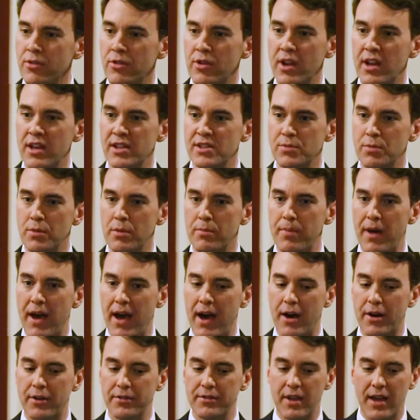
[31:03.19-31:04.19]
and your heads were
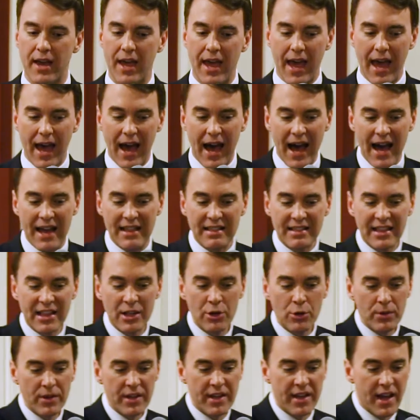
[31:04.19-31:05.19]
bowed, I
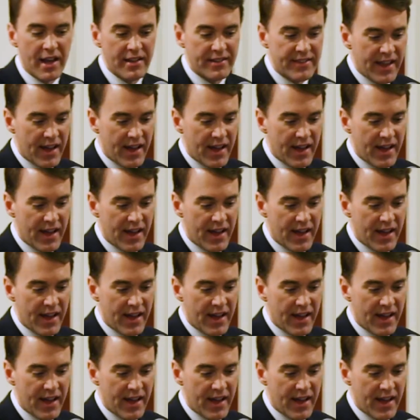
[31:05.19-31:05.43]
literally got